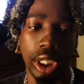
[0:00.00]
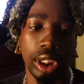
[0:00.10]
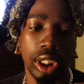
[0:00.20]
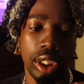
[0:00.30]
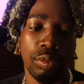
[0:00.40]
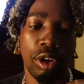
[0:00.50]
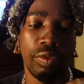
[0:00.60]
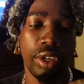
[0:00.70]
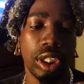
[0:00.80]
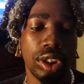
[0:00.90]
And then
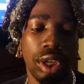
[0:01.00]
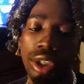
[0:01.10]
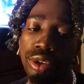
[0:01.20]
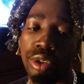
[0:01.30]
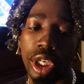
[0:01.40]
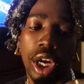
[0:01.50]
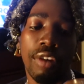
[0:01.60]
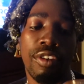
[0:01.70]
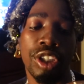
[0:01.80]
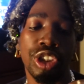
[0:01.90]
Wofiki started drinking
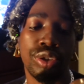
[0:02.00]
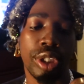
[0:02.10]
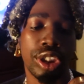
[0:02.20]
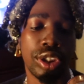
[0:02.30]
her virgin drink.